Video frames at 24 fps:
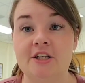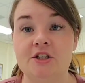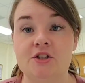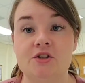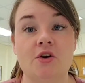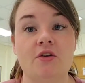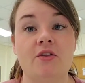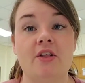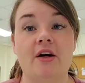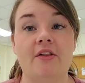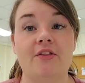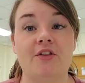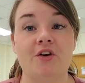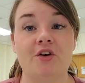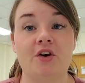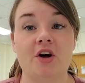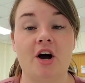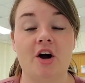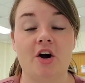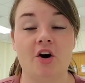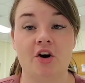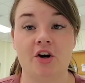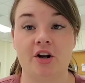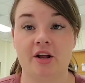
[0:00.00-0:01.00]
so that they're
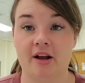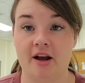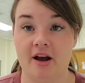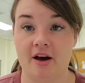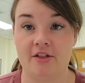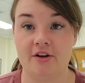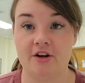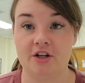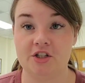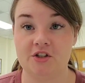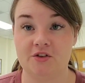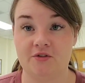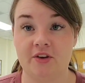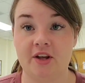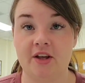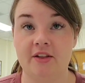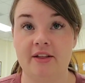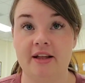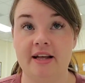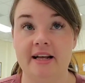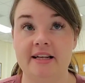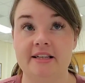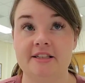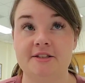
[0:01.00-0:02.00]
not hurting others'
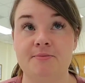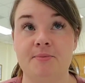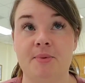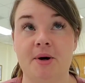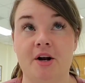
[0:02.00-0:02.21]
feelings,